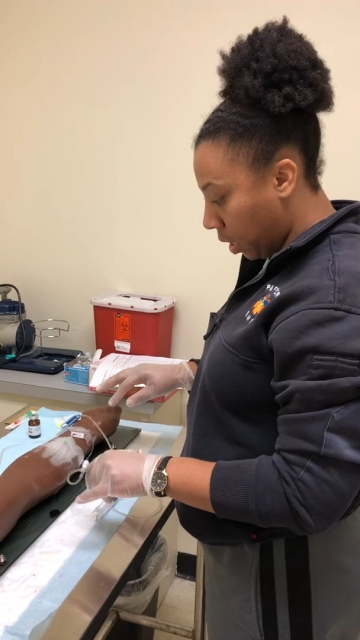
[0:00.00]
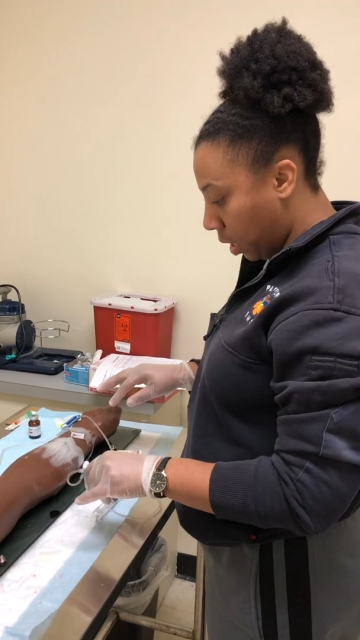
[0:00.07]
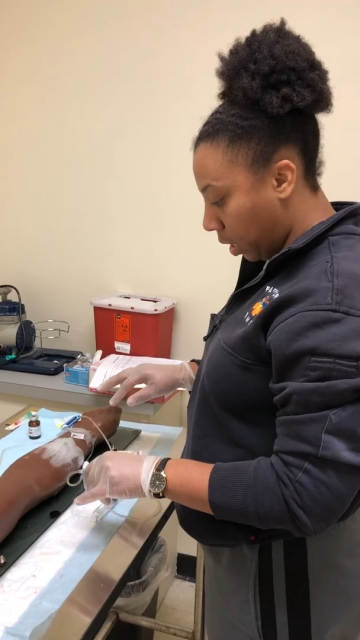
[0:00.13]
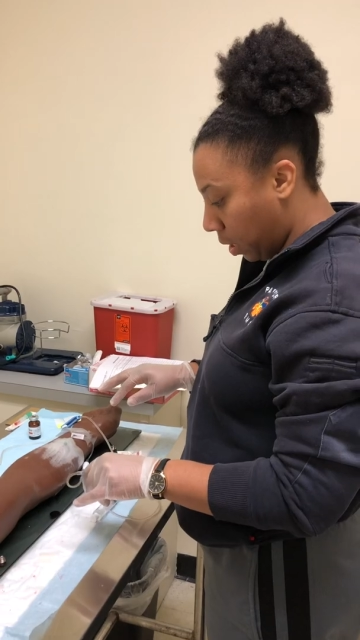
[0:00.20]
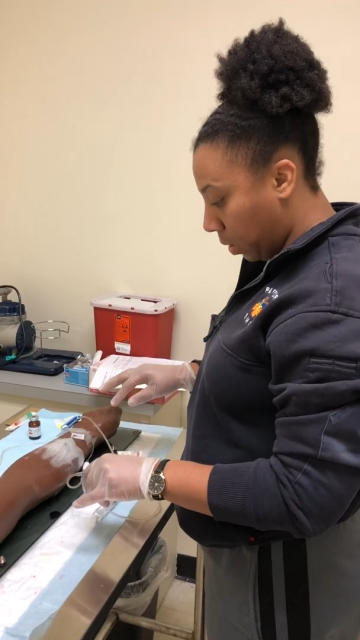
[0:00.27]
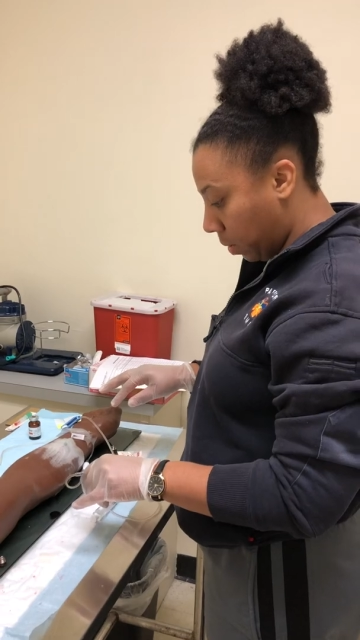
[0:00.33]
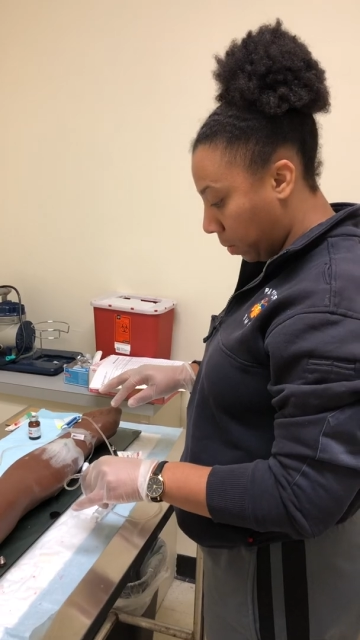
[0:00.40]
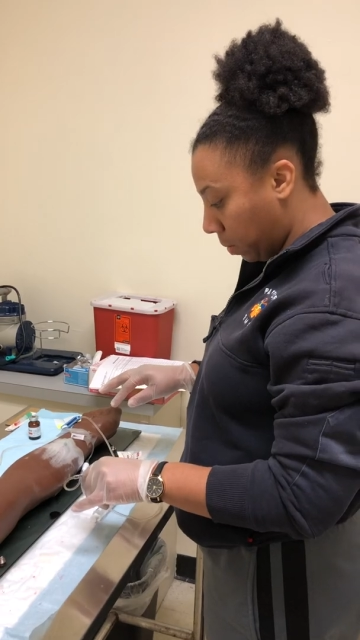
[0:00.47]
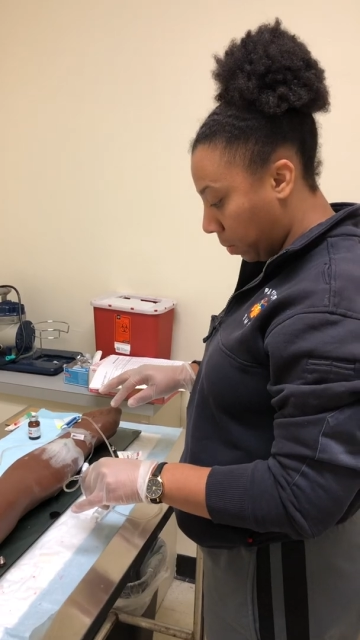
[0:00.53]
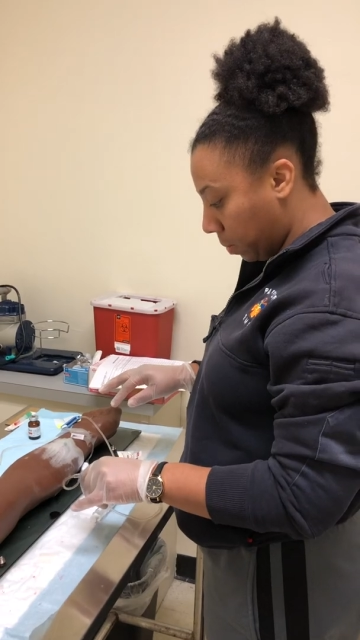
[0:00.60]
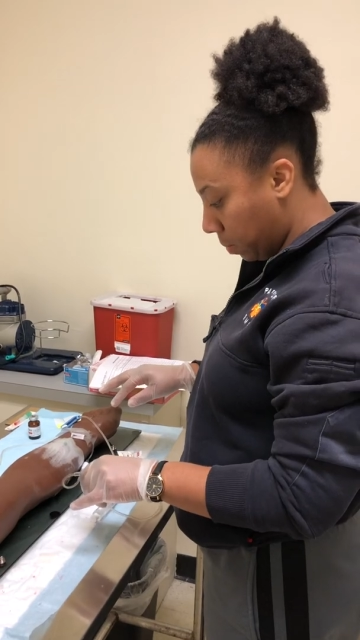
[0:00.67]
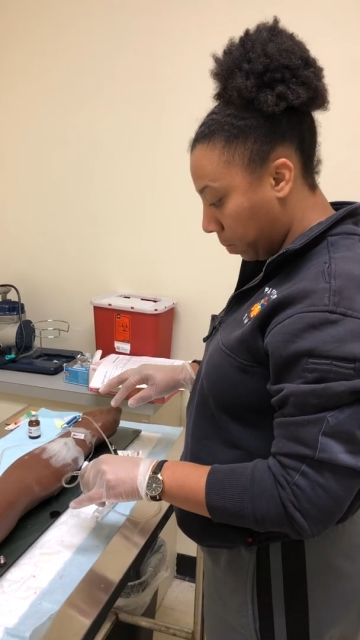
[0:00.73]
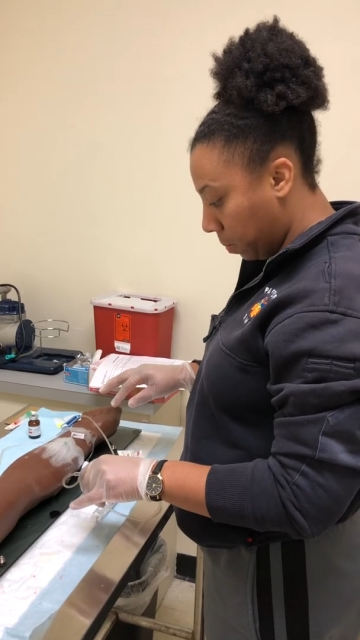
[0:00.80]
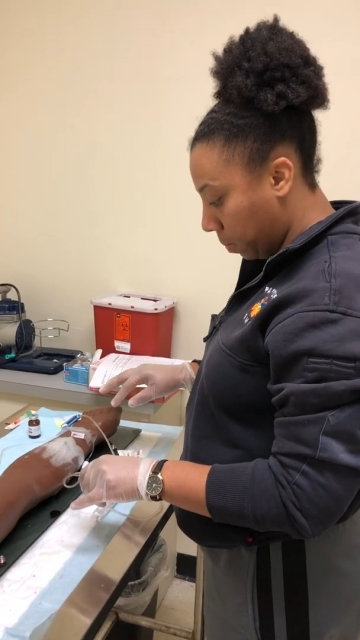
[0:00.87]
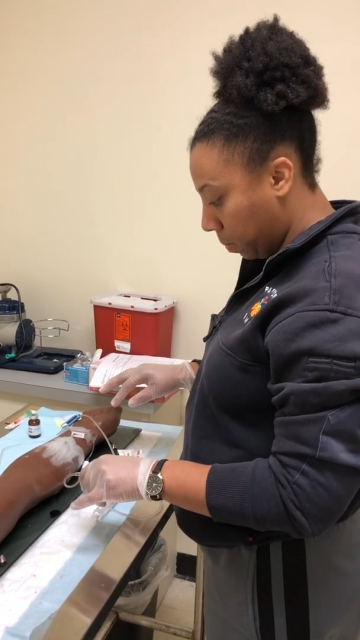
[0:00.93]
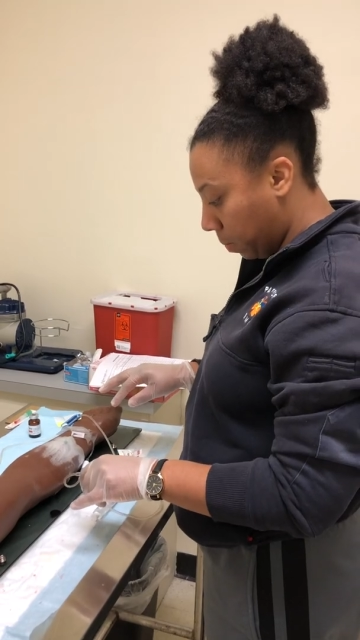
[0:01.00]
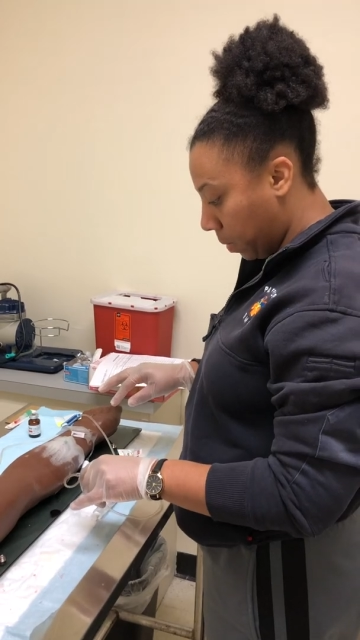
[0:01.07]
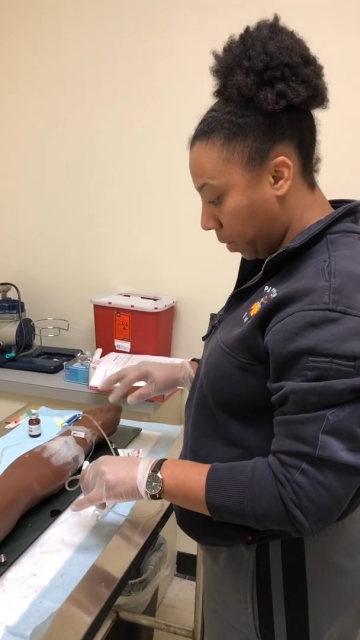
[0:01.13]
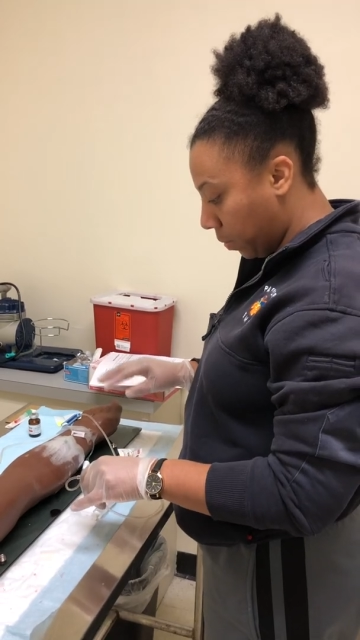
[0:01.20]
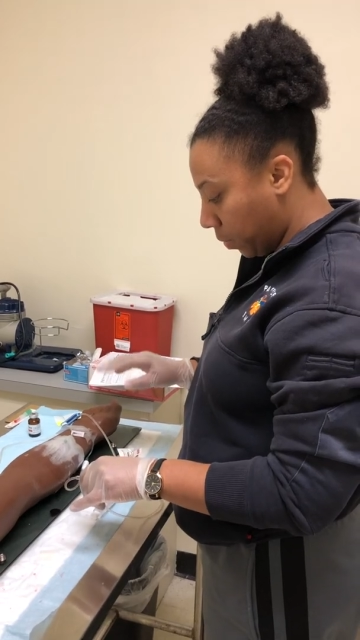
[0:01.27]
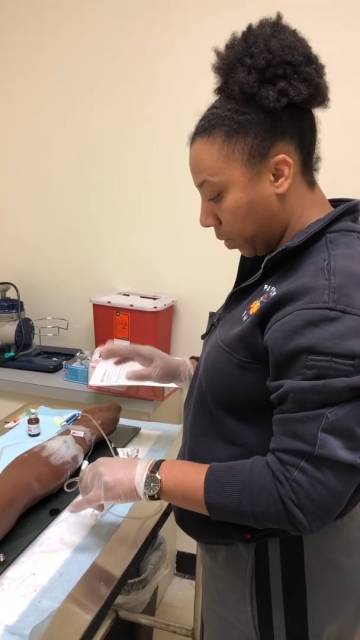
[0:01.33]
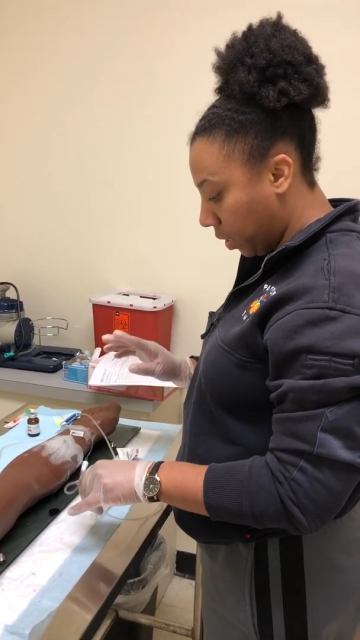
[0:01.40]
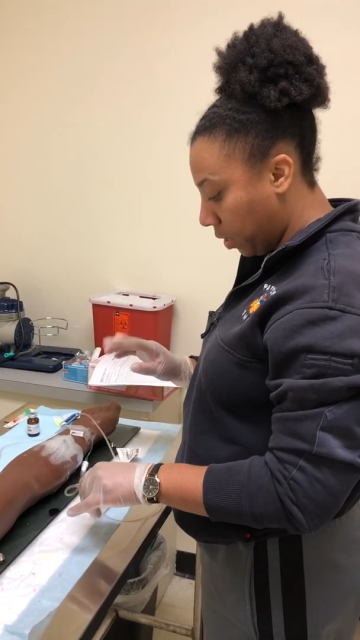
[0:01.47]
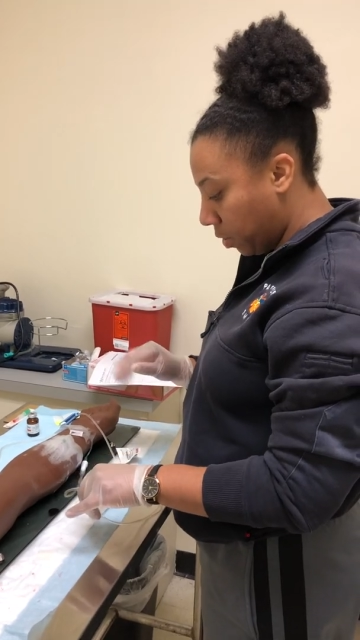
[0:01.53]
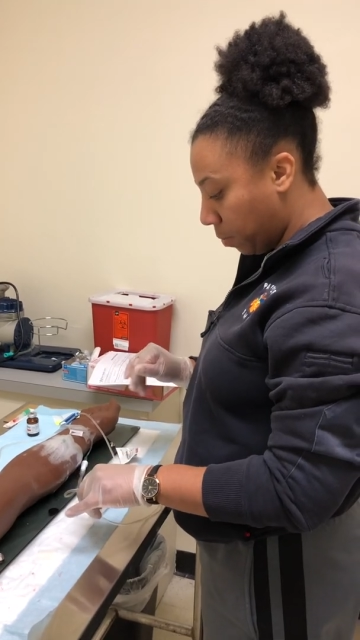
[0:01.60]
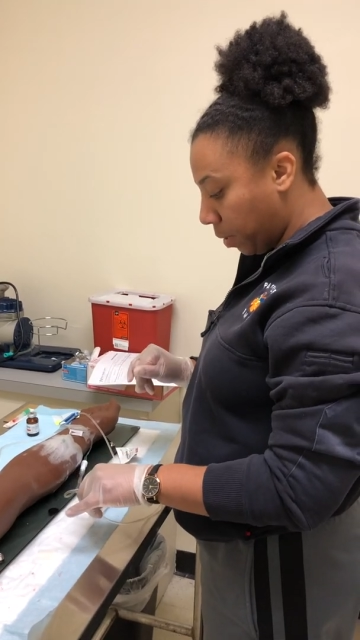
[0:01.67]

I would leave the